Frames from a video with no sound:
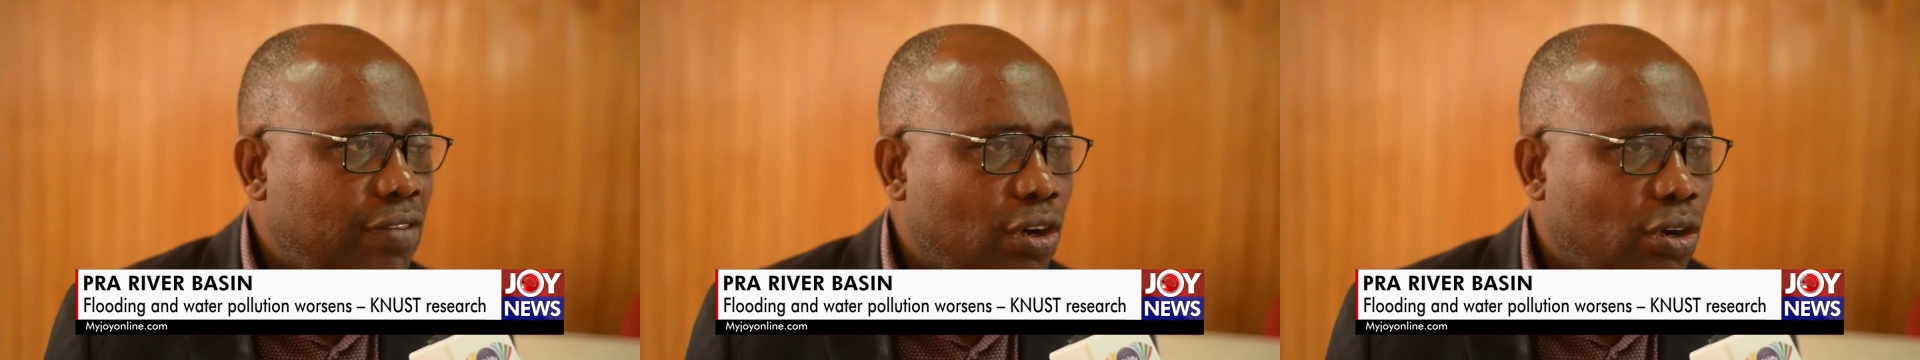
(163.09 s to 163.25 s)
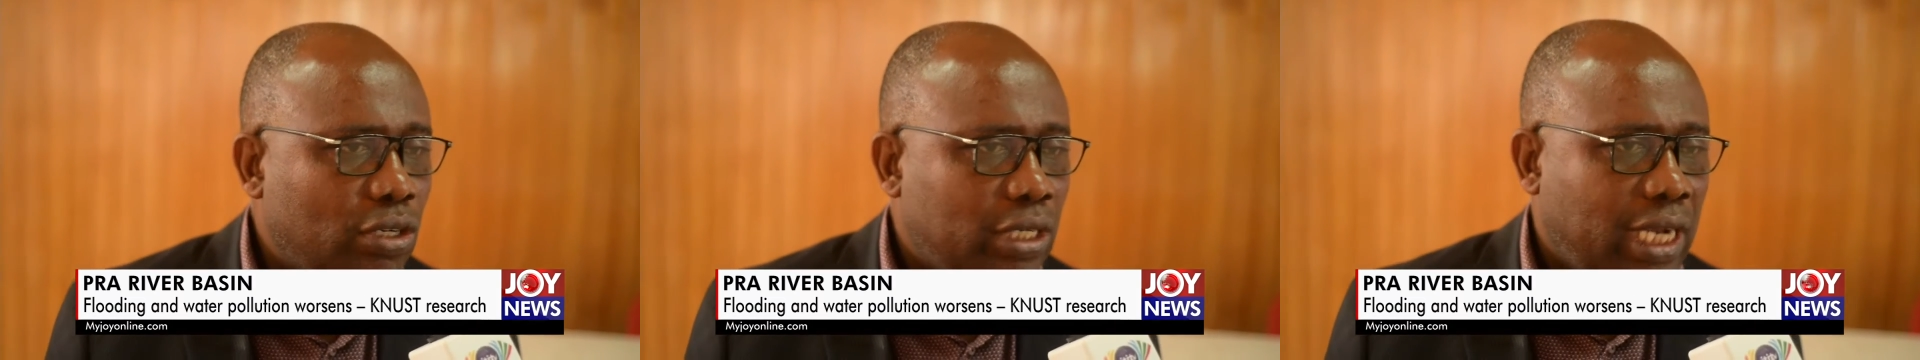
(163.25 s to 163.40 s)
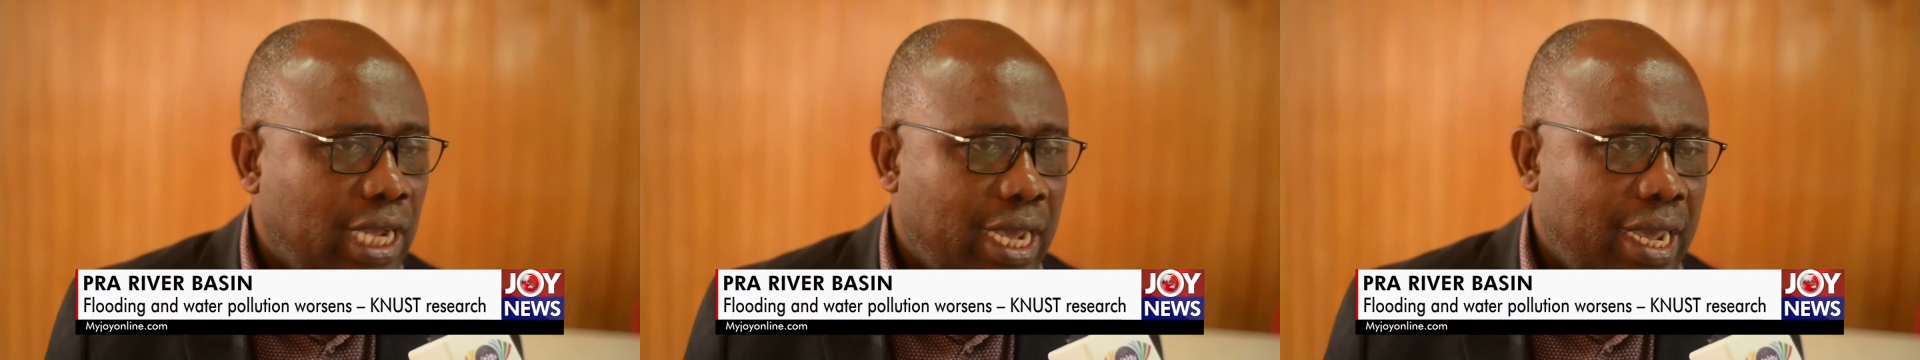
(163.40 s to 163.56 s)

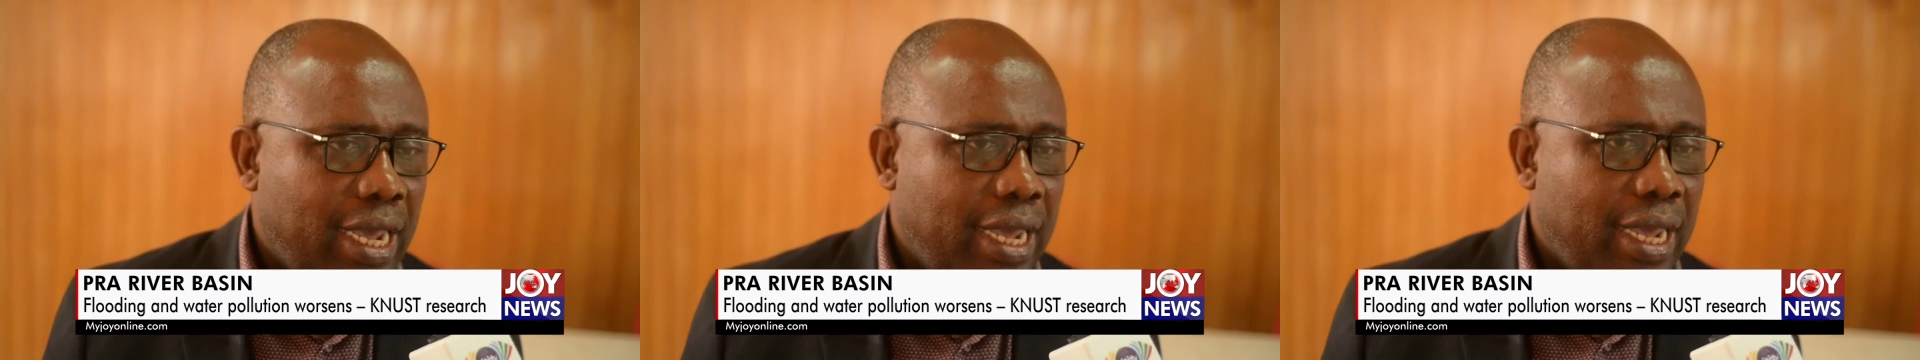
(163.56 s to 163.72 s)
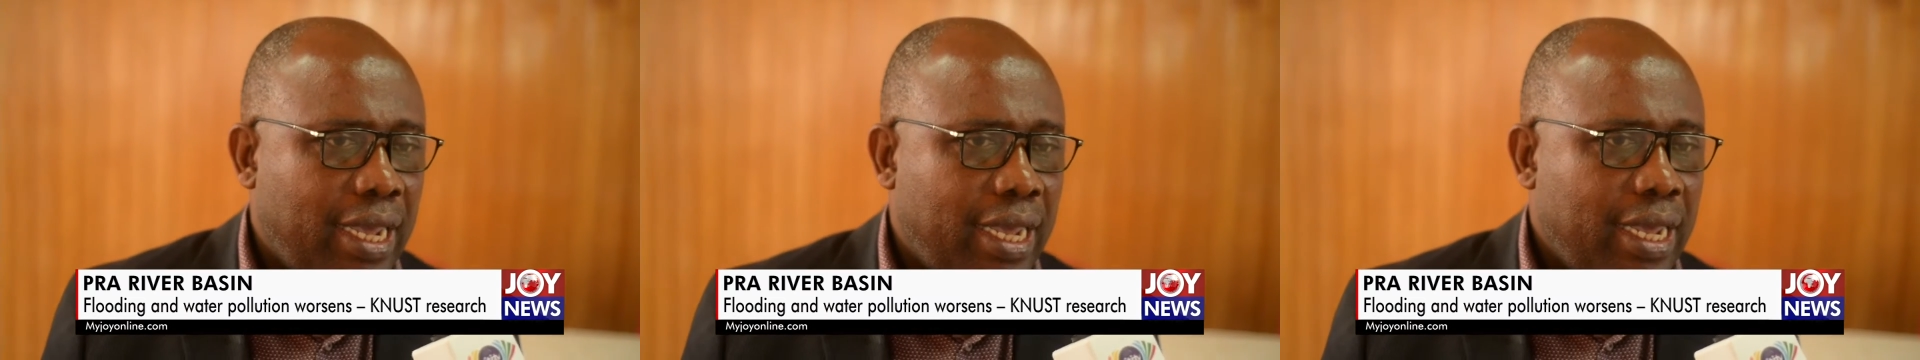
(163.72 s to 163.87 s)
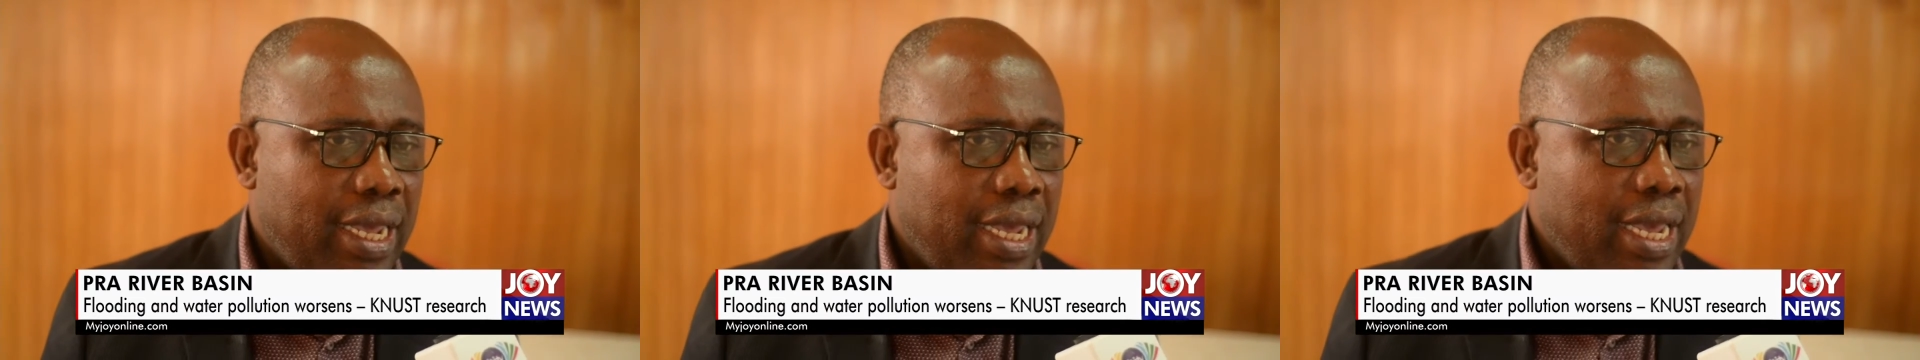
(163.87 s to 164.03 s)
on
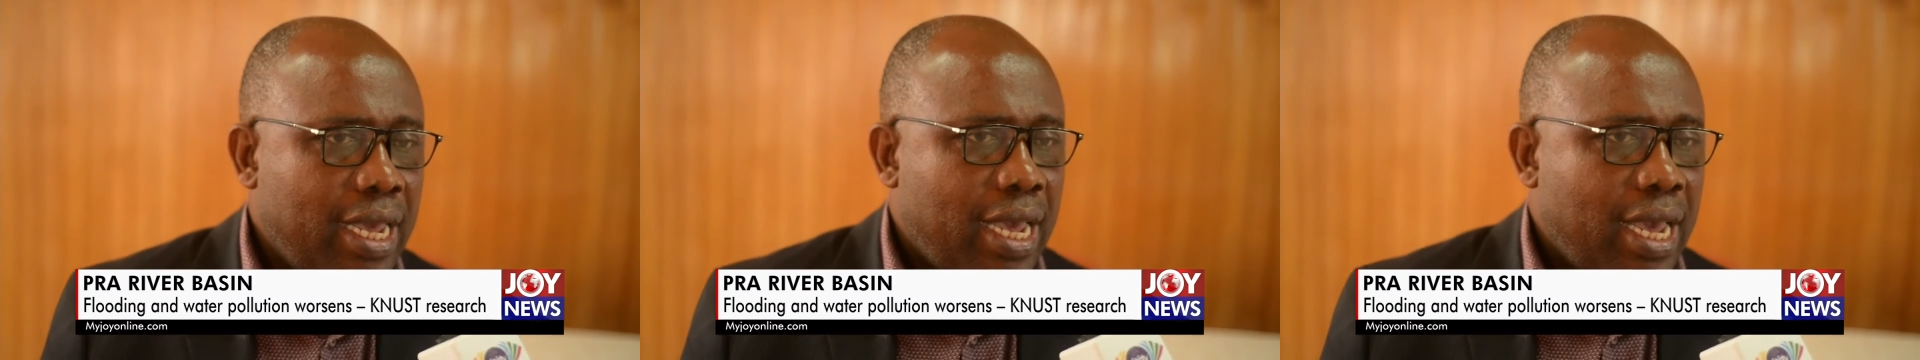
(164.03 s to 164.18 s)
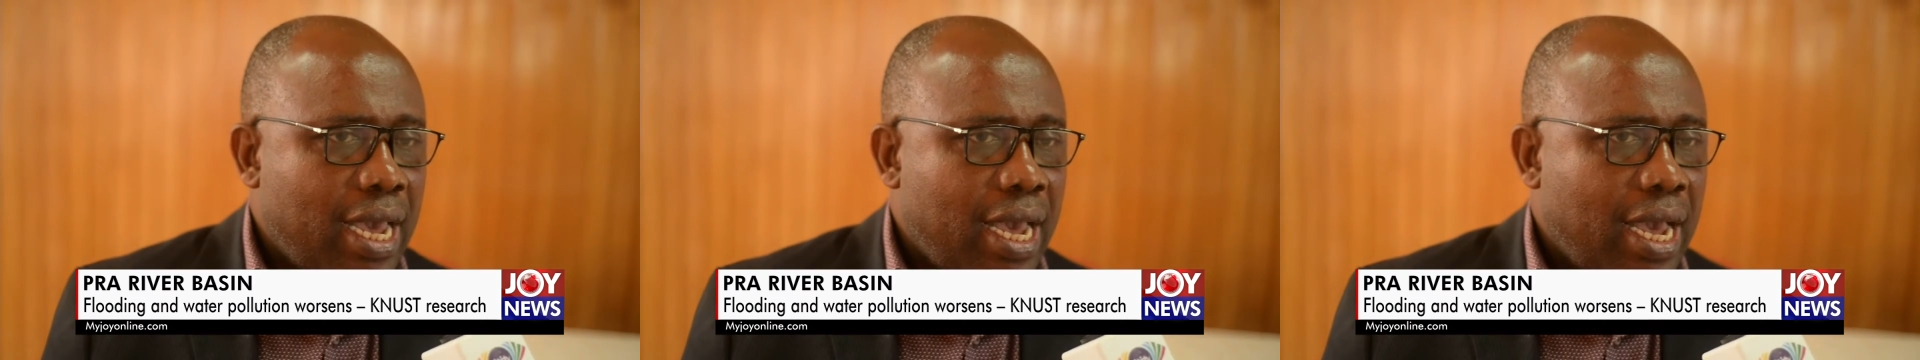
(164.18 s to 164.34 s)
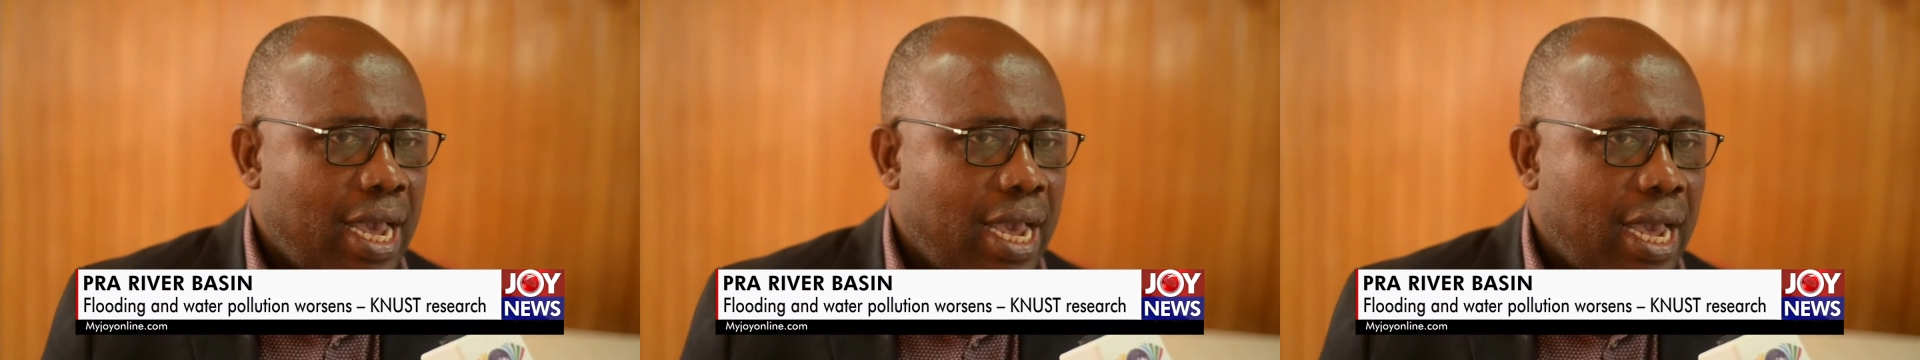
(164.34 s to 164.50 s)

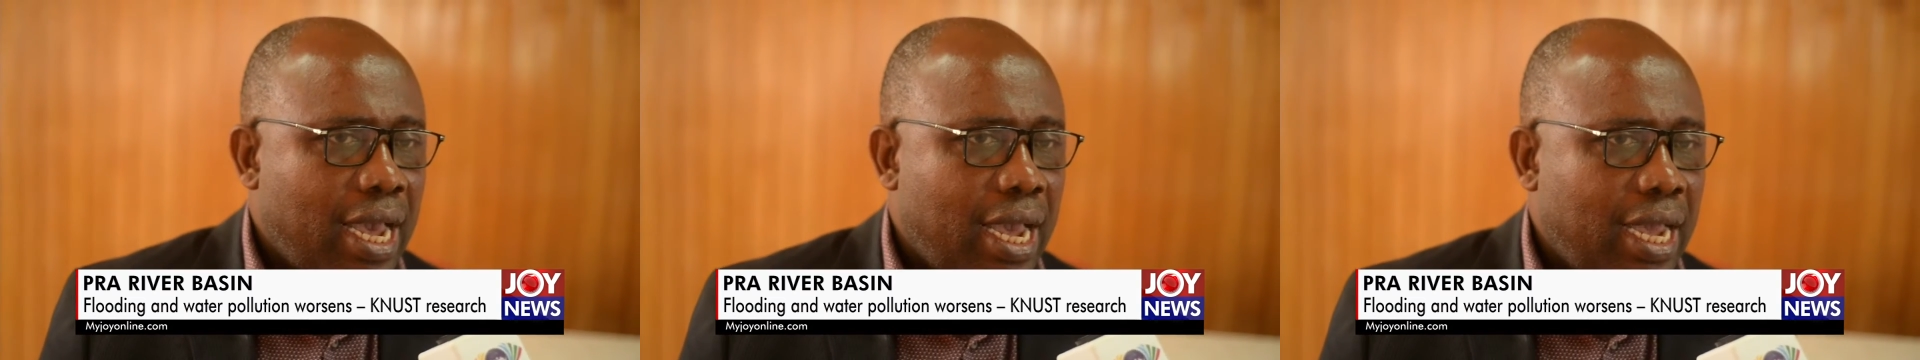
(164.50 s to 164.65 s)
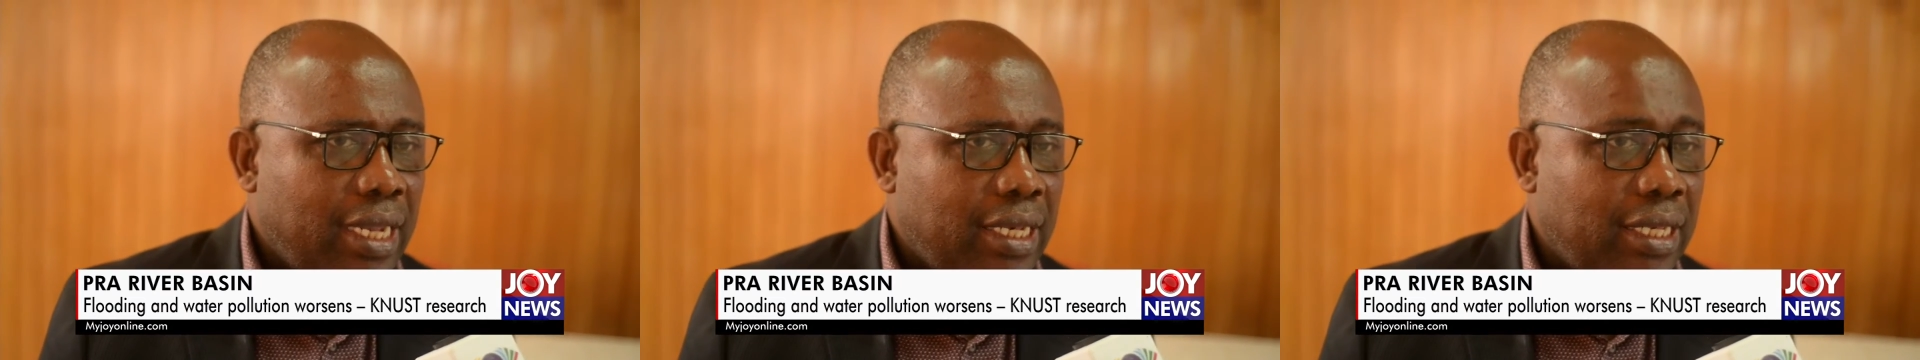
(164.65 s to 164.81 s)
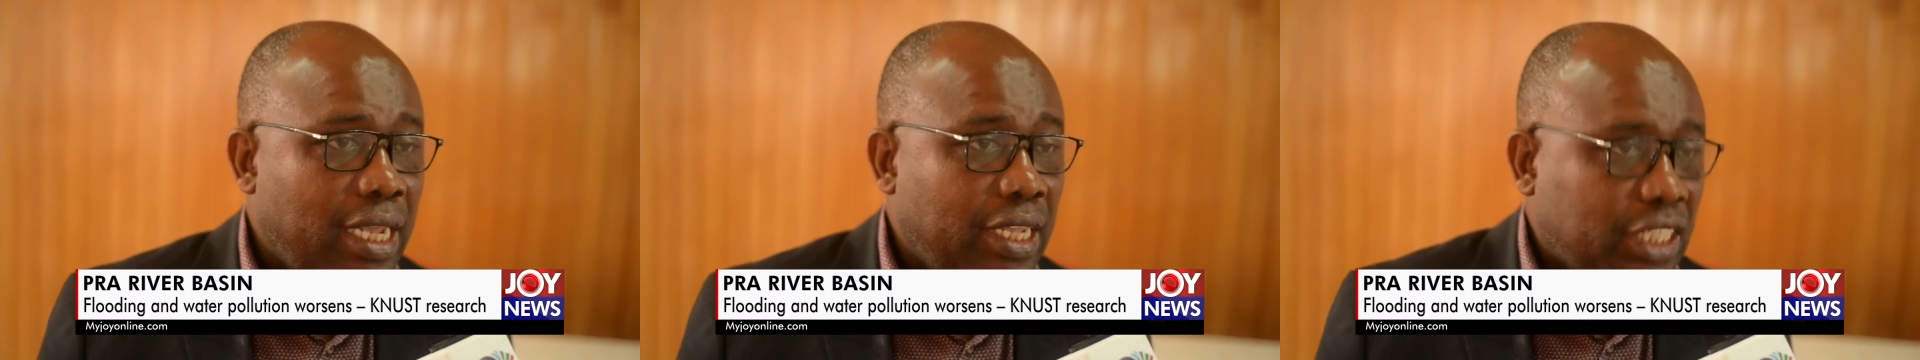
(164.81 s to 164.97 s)

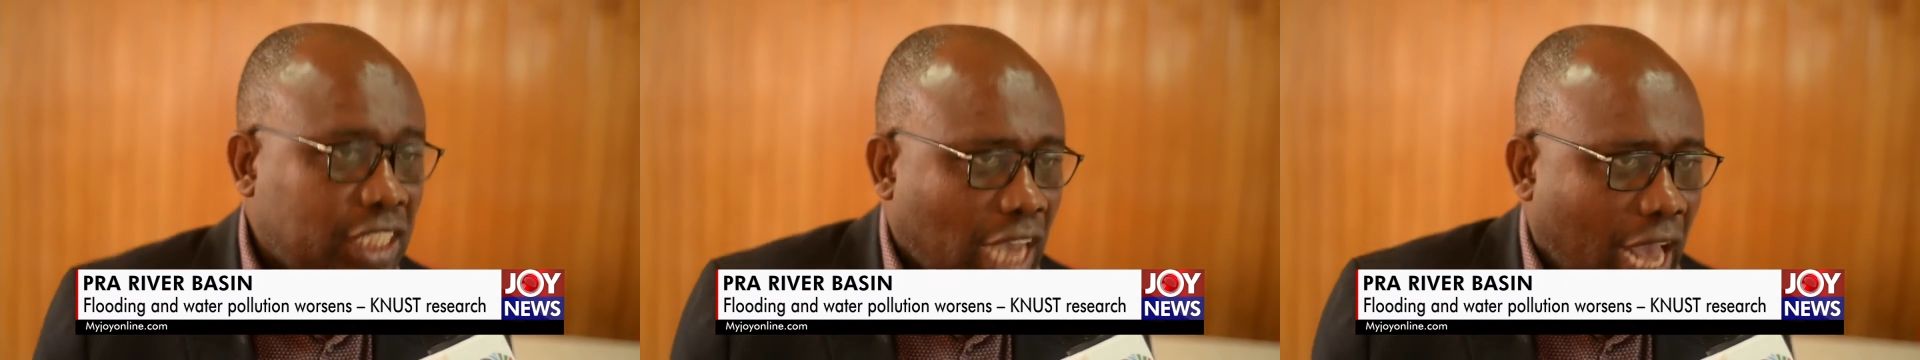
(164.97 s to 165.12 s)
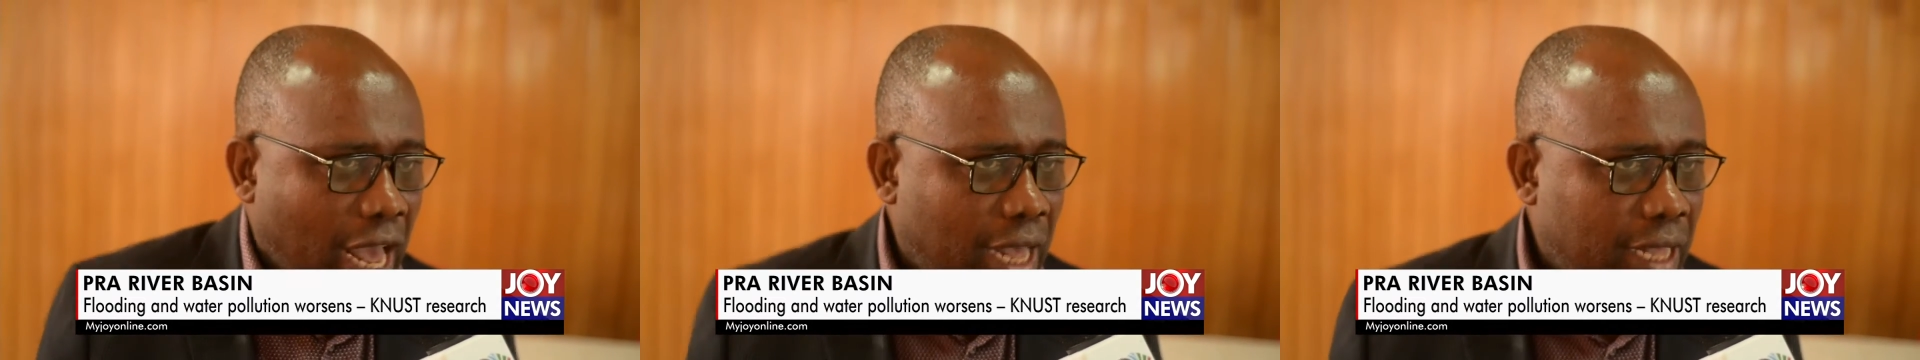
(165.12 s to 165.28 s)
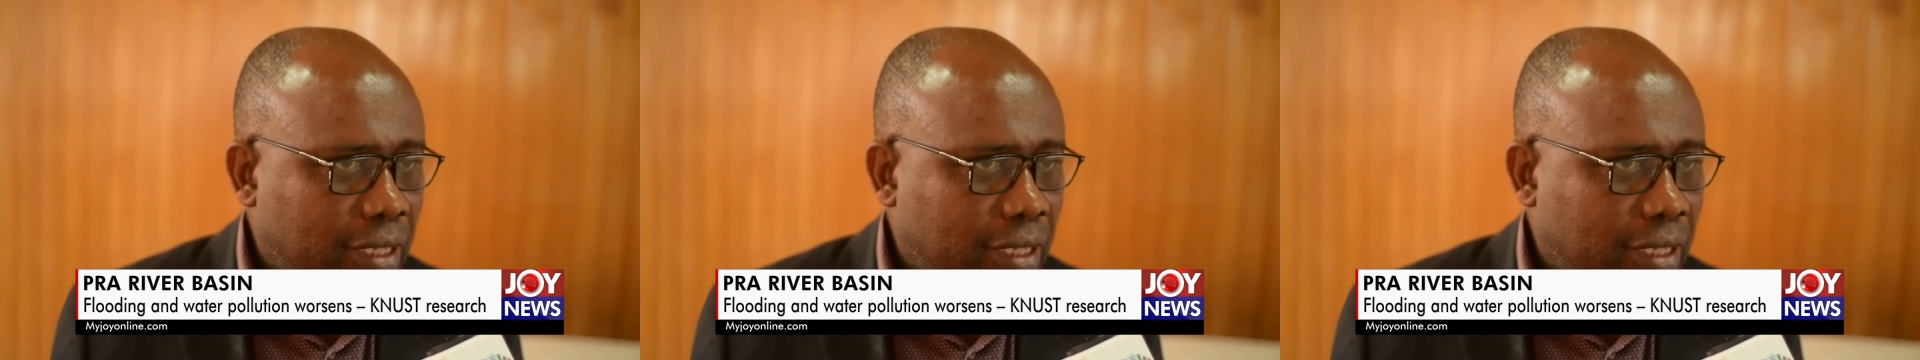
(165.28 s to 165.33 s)
nature.